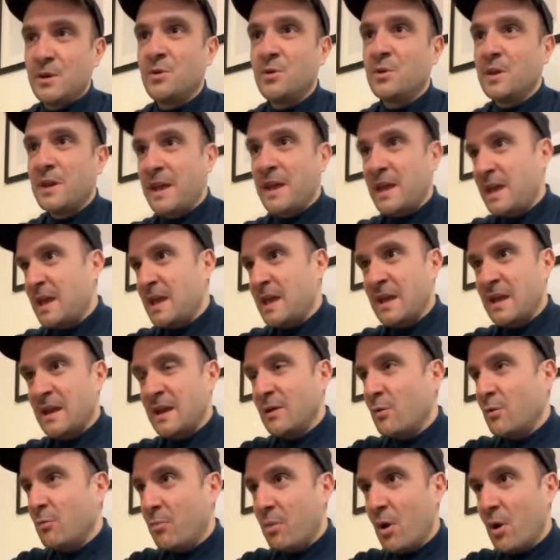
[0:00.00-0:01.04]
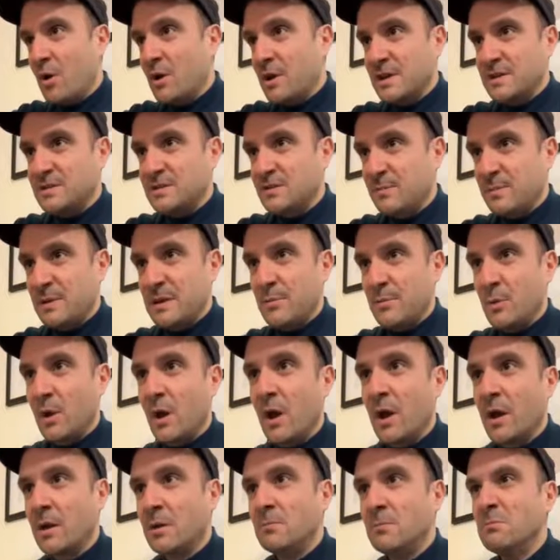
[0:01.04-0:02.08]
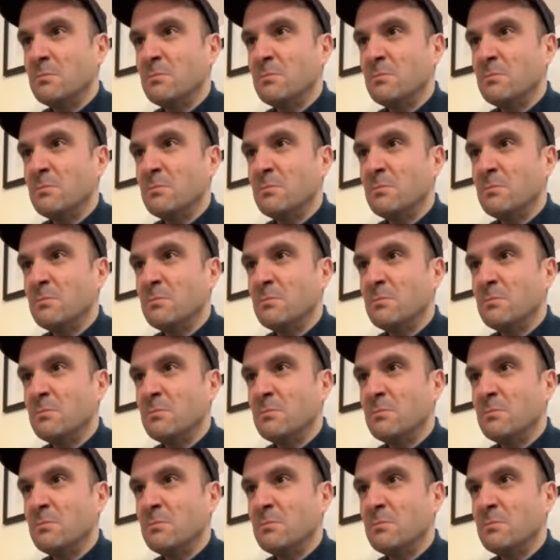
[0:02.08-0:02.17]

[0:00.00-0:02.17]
you can hear little pockets of people like